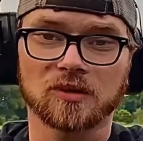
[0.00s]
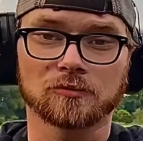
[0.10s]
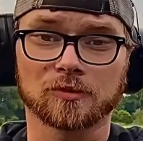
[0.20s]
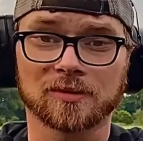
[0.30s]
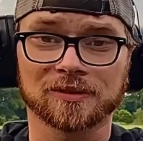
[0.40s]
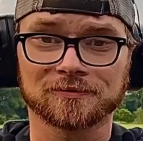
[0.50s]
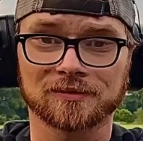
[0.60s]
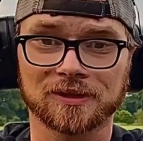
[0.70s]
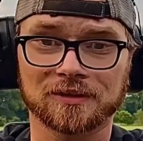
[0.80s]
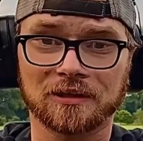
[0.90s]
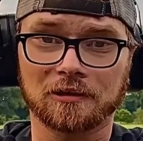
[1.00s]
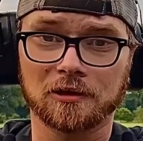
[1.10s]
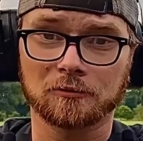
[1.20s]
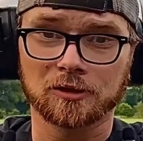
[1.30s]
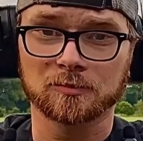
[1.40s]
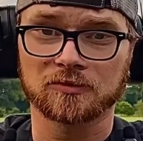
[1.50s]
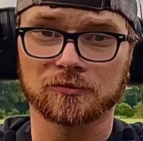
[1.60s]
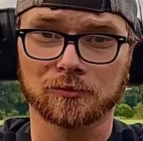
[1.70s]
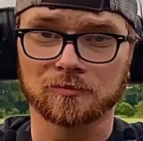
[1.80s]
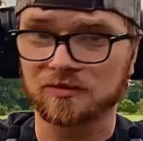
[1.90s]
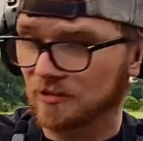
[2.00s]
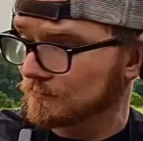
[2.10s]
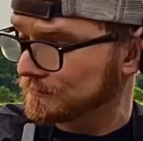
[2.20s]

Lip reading: we're about to find out how well it performs.